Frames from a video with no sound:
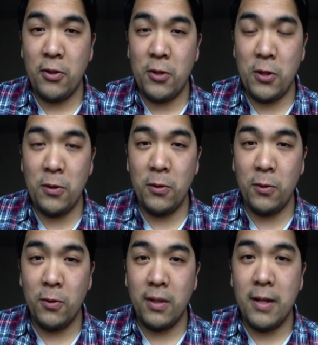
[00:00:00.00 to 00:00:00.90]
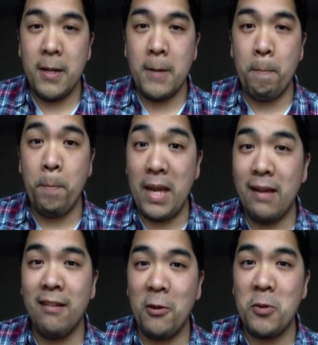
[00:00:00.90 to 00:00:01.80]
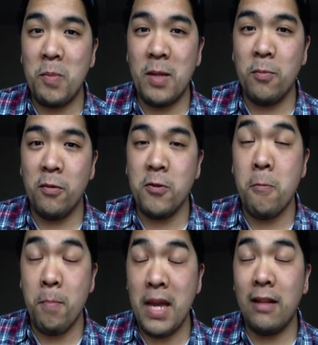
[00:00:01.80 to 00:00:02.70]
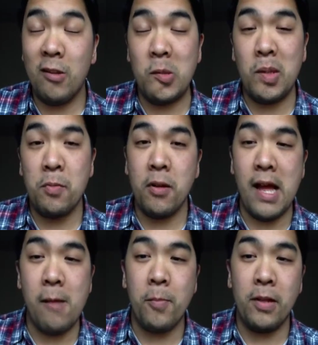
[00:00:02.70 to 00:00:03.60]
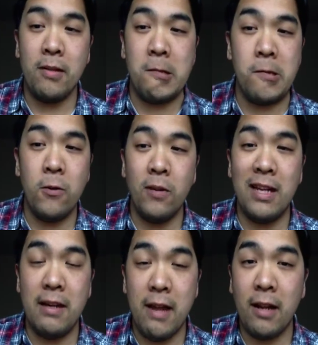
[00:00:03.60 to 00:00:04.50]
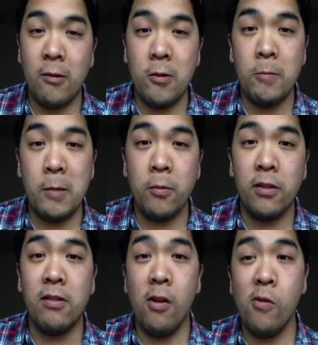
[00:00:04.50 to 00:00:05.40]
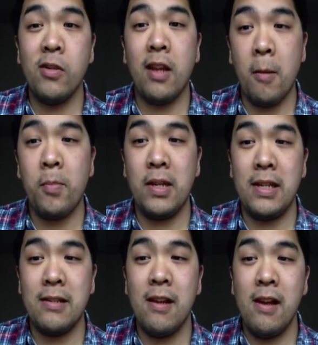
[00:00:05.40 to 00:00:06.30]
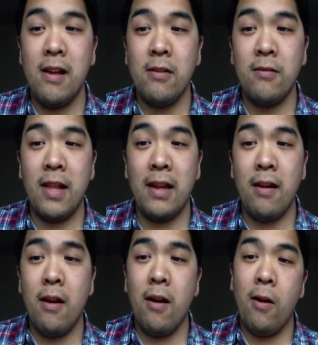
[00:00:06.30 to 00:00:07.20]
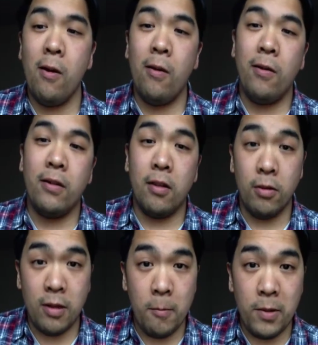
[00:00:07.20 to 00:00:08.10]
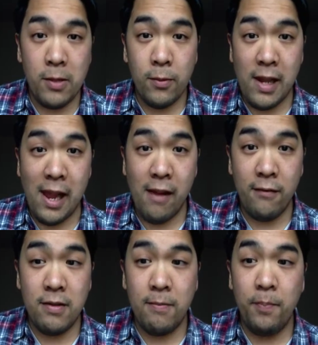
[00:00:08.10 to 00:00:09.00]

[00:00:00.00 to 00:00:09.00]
to make those people happen, to connect those people to those companies, so that those companies would have